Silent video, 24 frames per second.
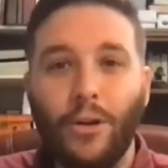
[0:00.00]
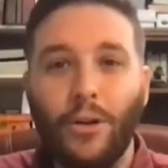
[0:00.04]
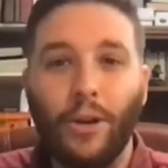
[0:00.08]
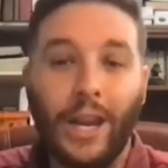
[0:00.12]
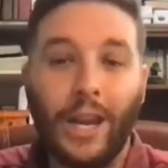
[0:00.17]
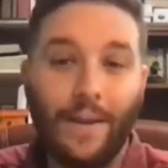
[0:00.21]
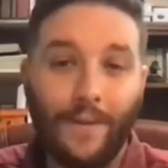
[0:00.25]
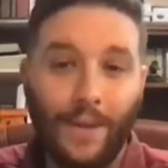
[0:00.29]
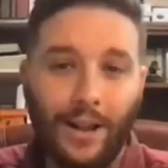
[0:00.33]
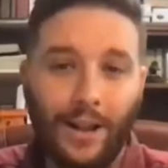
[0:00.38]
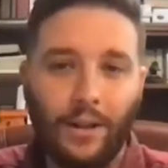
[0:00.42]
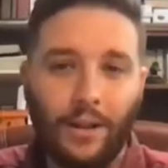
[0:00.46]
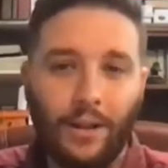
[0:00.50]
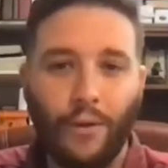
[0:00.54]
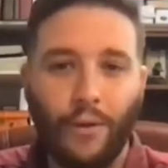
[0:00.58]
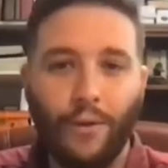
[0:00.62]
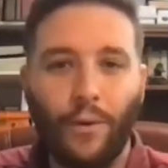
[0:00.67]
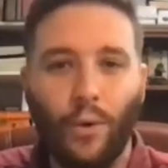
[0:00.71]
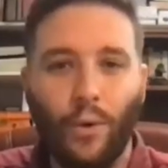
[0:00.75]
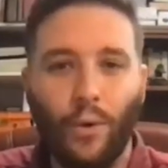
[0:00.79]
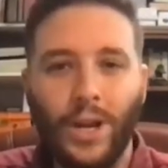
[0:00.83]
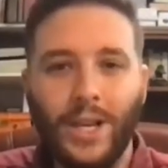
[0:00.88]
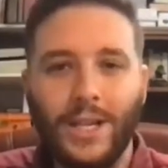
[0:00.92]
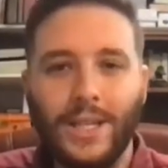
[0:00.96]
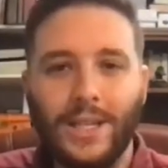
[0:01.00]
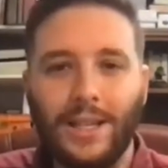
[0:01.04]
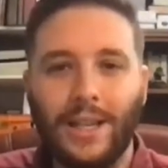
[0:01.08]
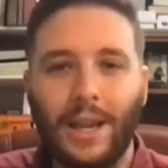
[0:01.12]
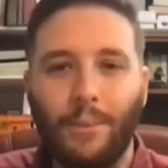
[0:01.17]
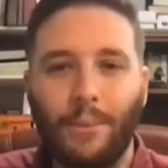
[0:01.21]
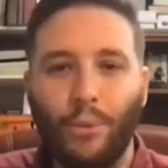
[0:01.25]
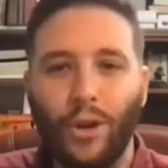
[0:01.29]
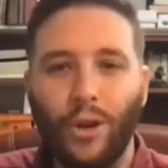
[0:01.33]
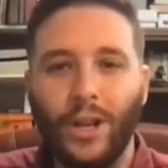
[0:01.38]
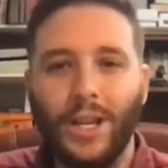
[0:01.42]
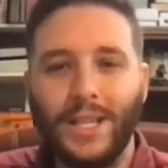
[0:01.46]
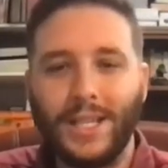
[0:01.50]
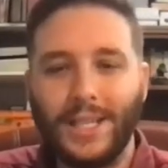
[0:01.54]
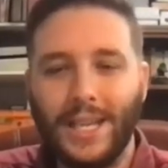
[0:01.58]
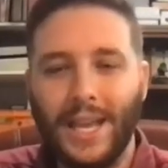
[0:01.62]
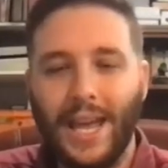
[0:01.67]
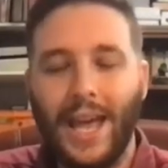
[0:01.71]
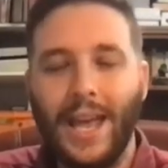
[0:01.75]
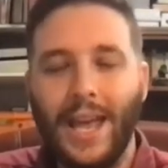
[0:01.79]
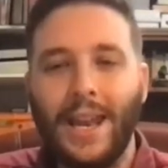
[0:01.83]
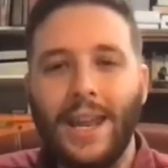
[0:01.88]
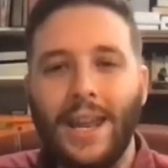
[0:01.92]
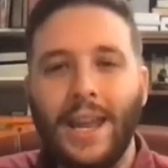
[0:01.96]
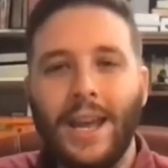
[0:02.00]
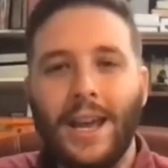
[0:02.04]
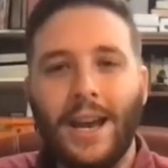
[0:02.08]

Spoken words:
or giving their voice, like Bryn said,